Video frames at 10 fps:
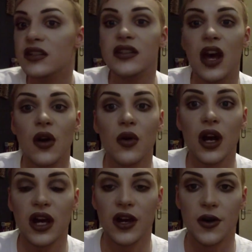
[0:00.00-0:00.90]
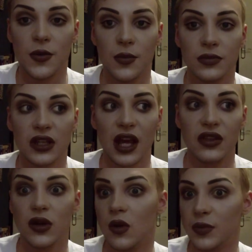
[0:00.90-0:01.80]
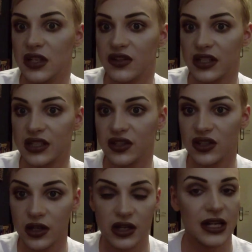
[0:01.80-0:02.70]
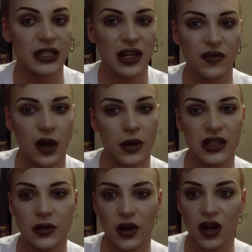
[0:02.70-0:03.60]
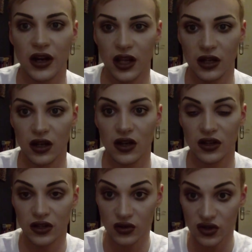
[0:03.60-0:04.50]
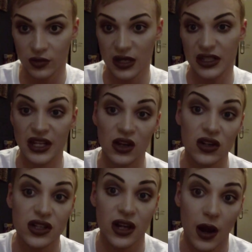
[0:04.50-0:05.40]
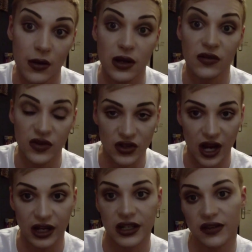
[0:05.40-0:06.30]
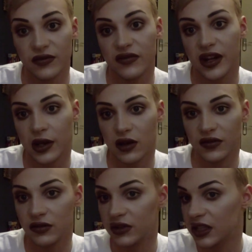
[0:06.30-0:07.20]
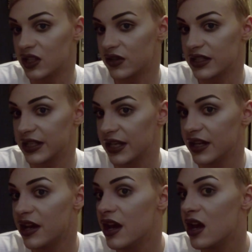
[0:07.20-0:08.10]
So I thought it would be interesting to show you guys kind of how I do it on a neutral basis. I could show you how I do it for drag in a different video if you're really interested.